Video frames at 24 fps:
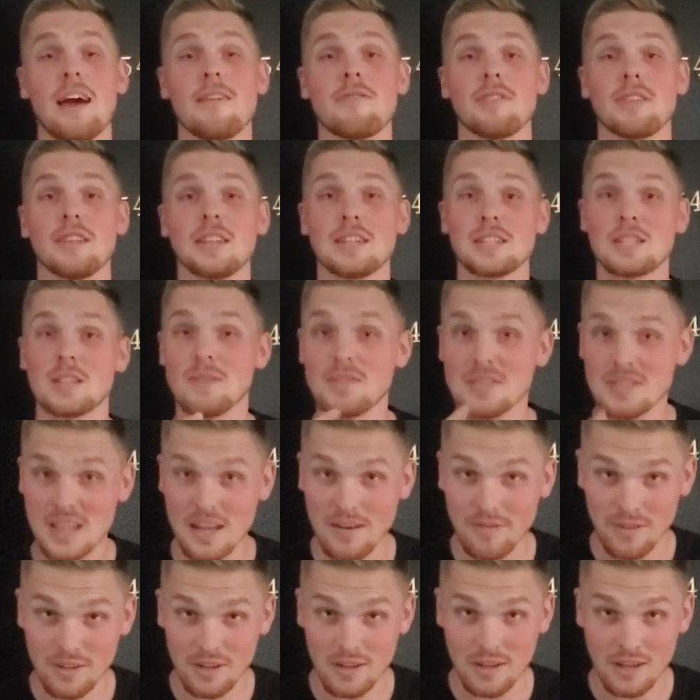have a list of
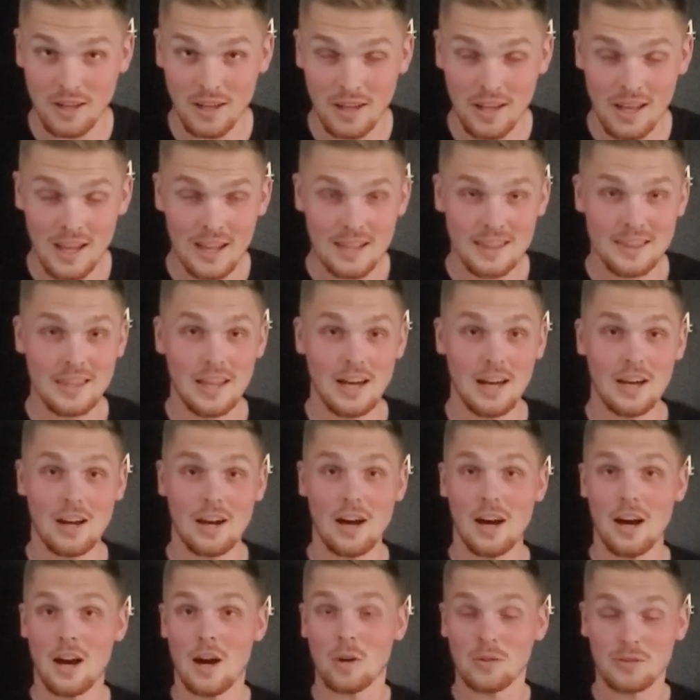seven that
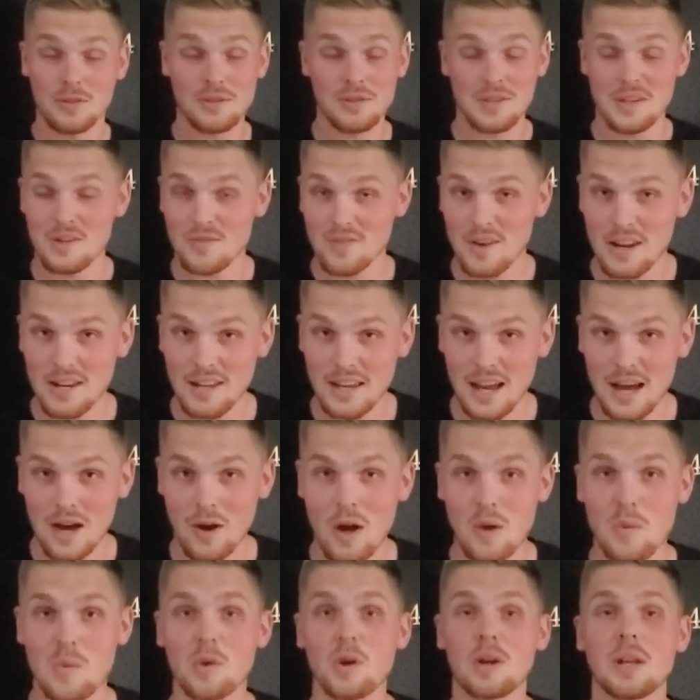are on the screen right
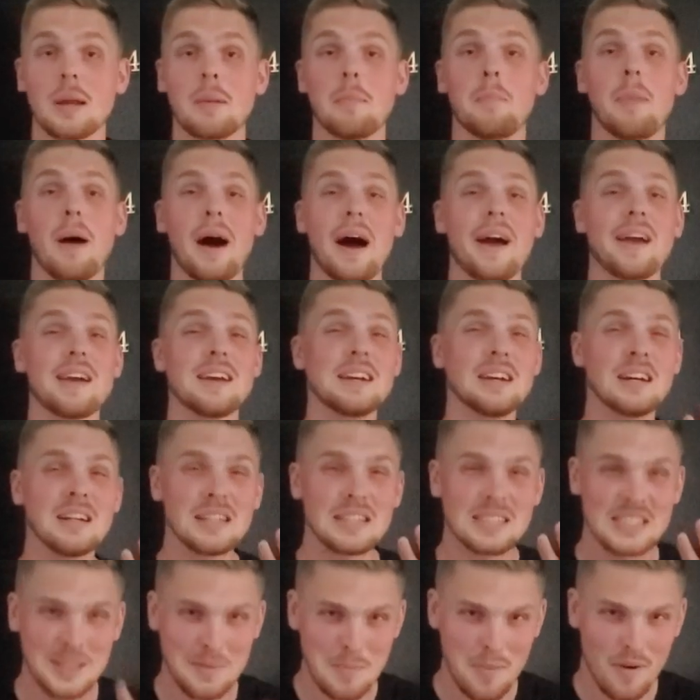now, and we're gonna buy
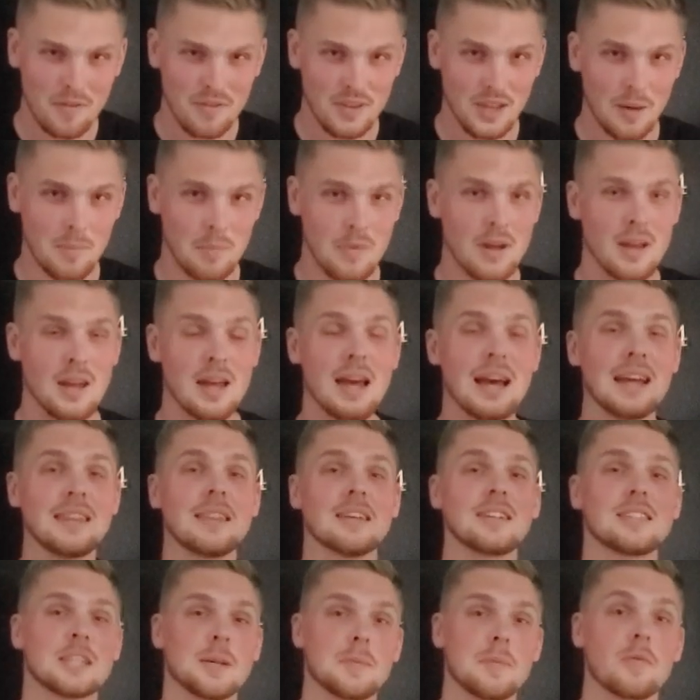some of them, and
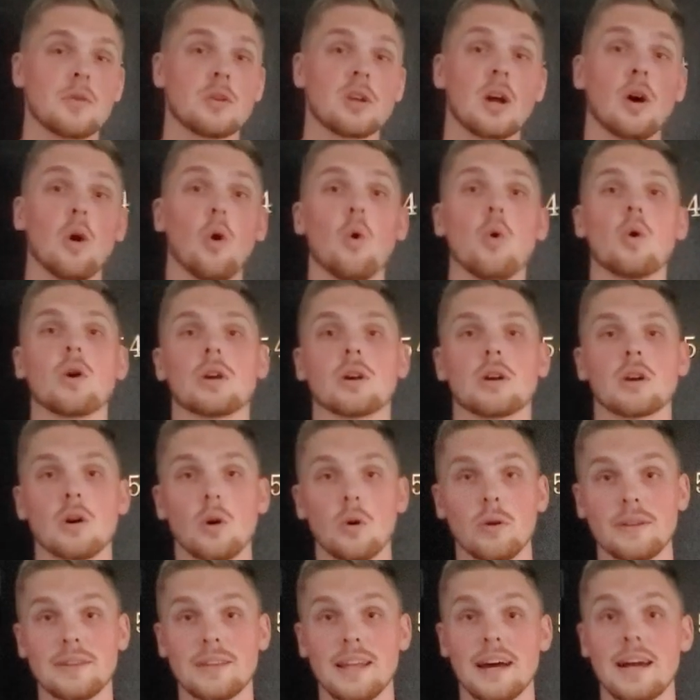then some we're gonna order
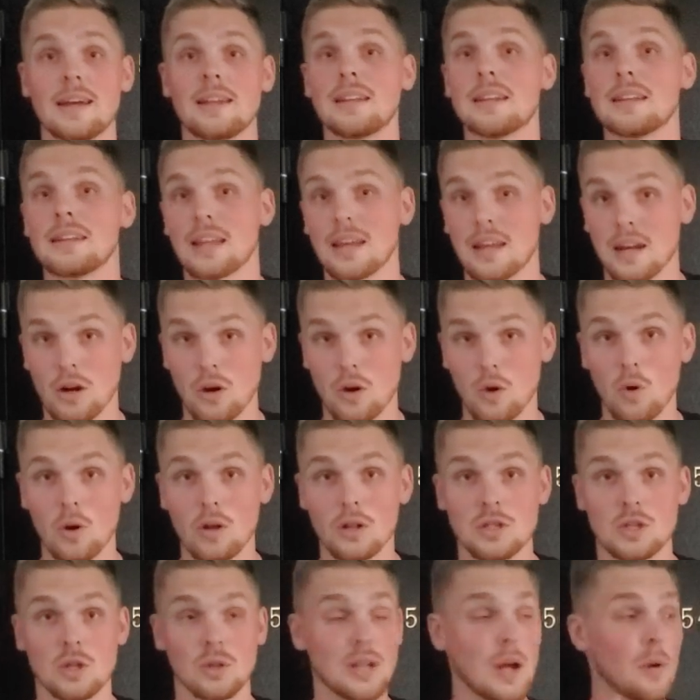online later
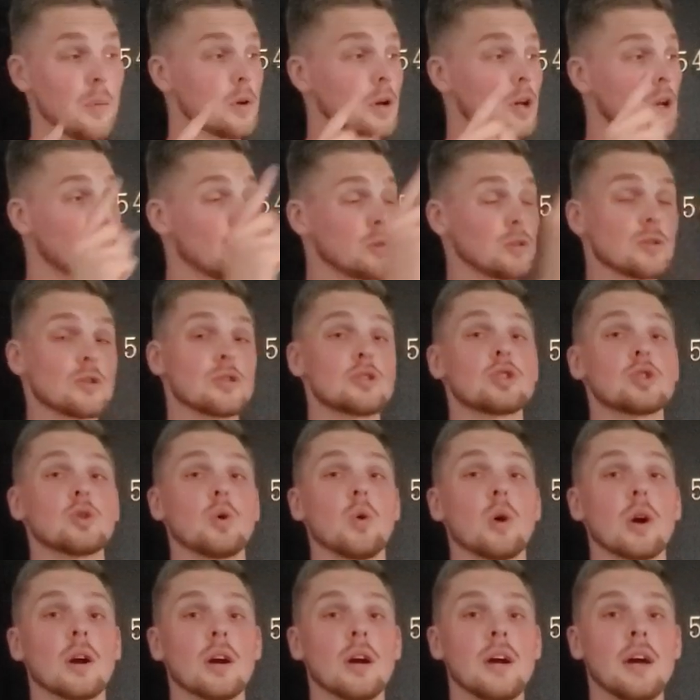on. So now we're gonna go to the
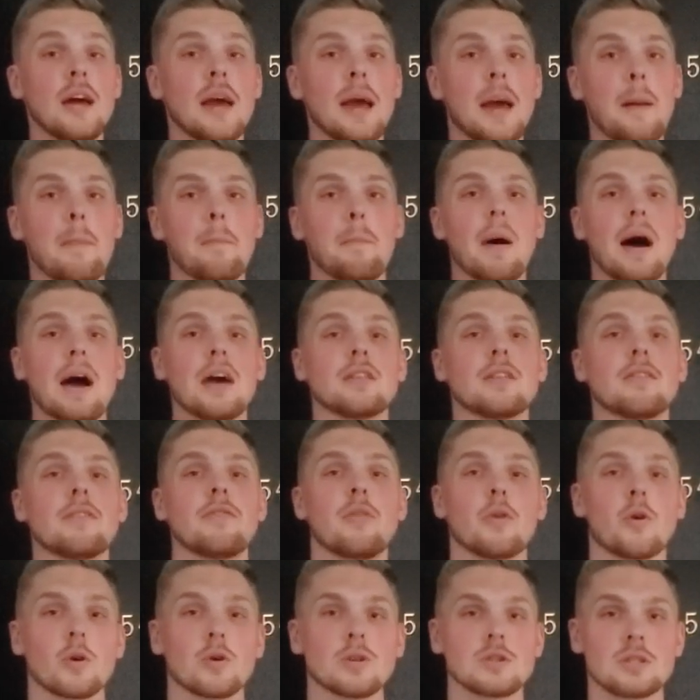store and buy the
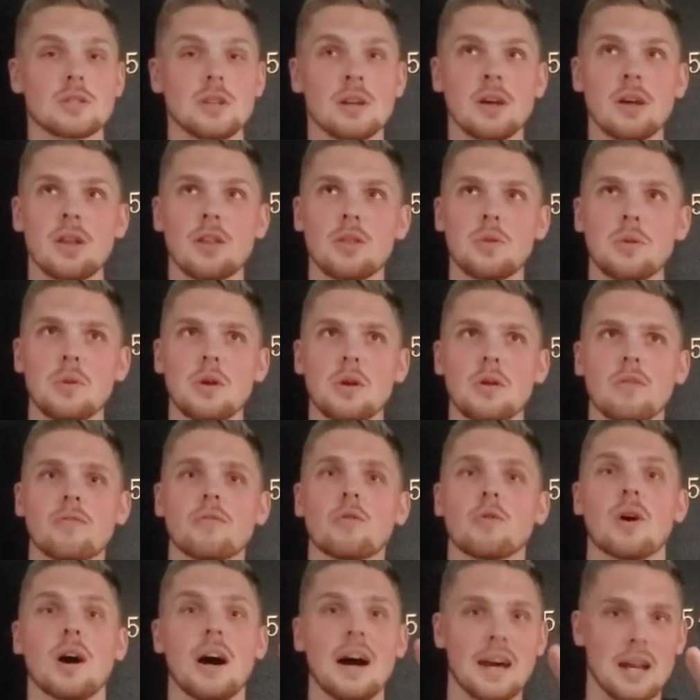first three or
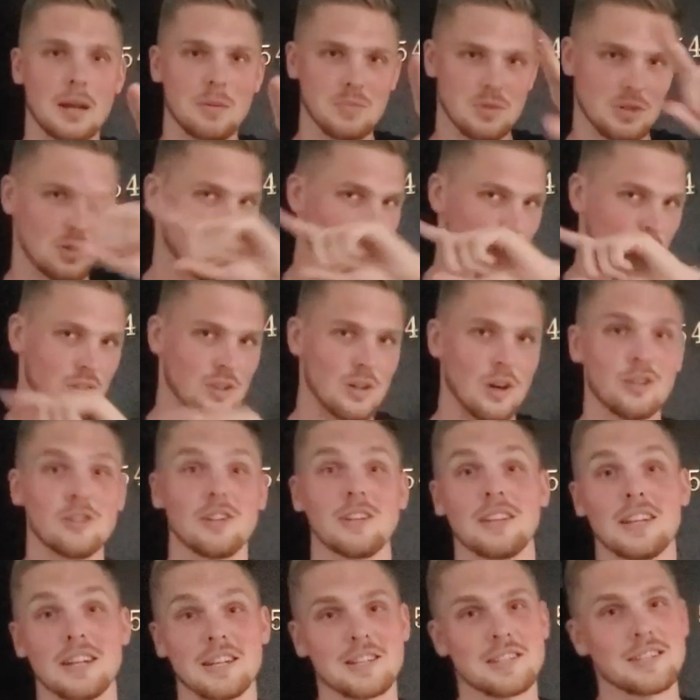four items on
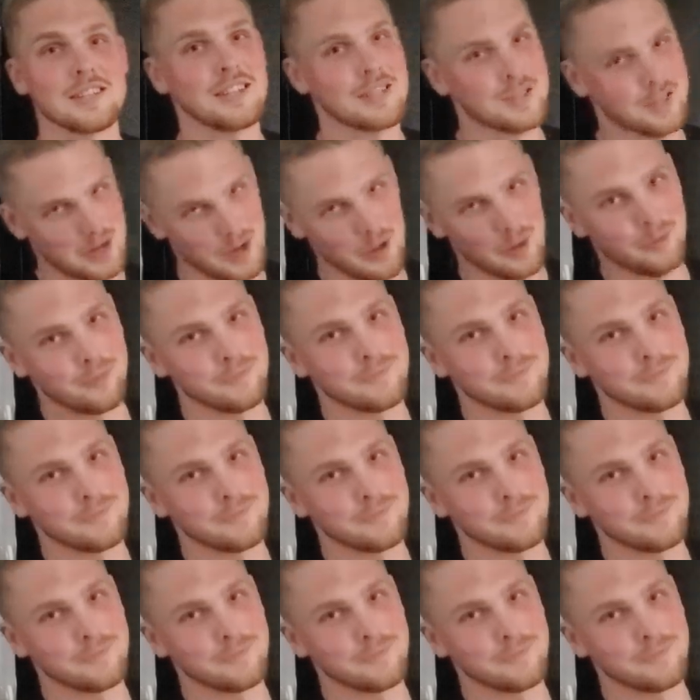the list. Let's go.